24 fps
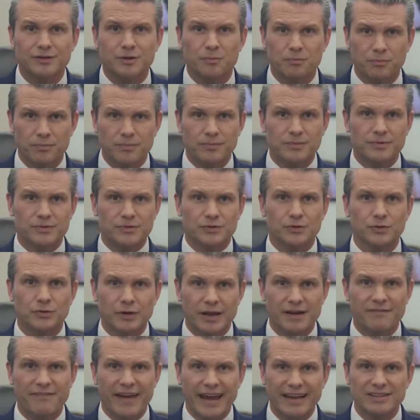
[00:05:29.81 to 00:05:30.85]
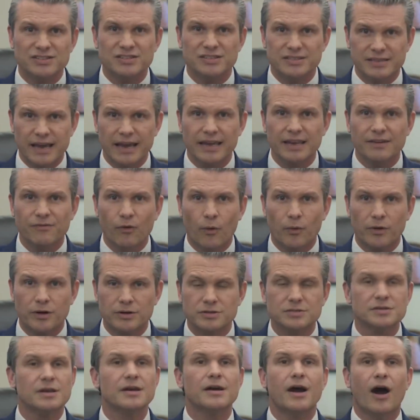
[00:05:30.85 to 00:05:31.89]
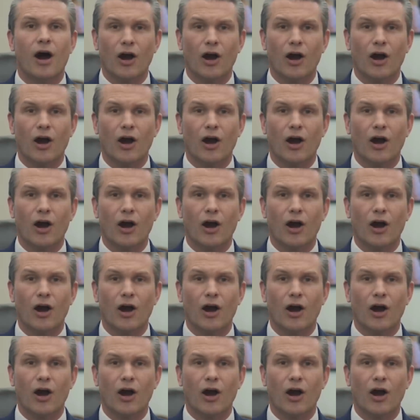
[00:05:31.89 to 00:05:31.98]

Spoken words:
to advance executive orders.